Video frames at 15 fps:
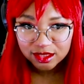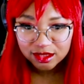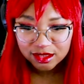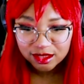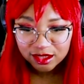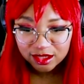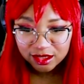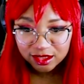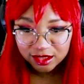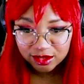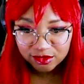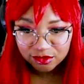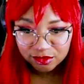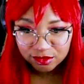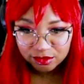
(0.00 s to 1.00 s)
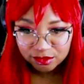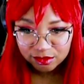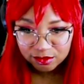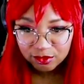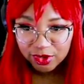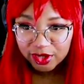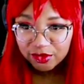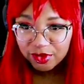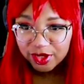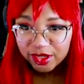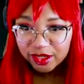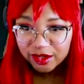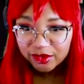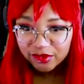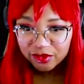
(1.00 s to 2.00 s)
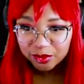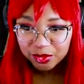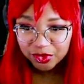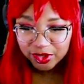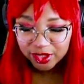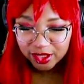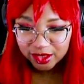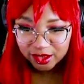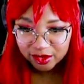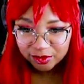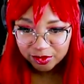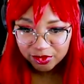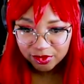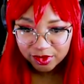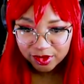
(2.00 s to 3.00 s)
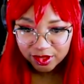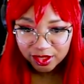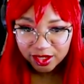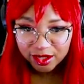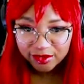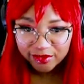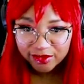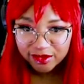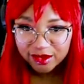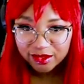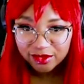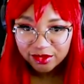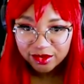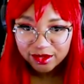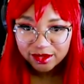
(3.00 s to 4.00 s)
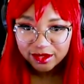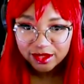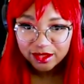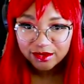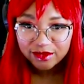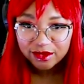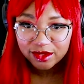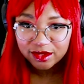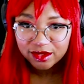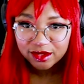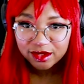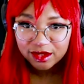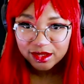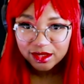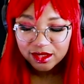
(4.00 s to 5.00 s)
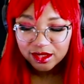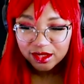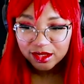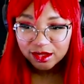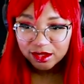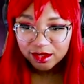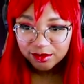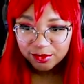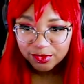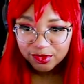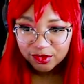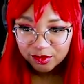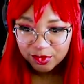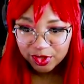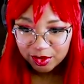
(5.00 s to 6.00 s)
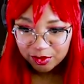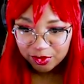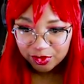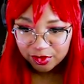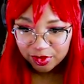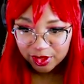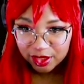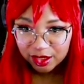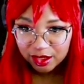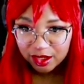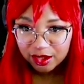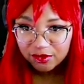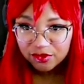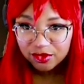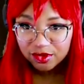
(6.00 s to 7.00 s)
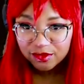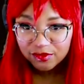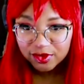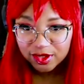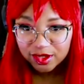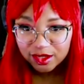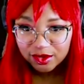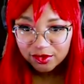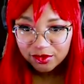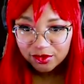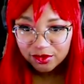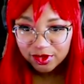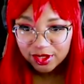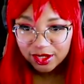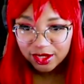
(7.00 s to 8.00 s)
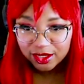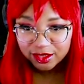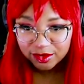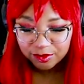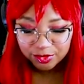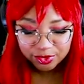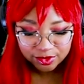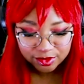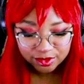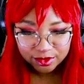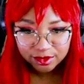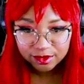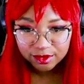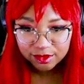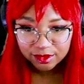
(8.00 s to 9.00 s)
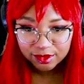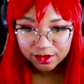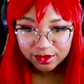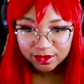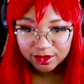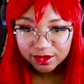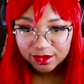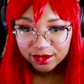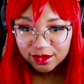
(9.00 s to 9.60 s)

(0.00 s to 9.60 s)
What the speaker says: Is it in this room? Why do I need a sprint at this point? I guess to look easier. Assuming I pull that after I find it. Ooh, collectibles.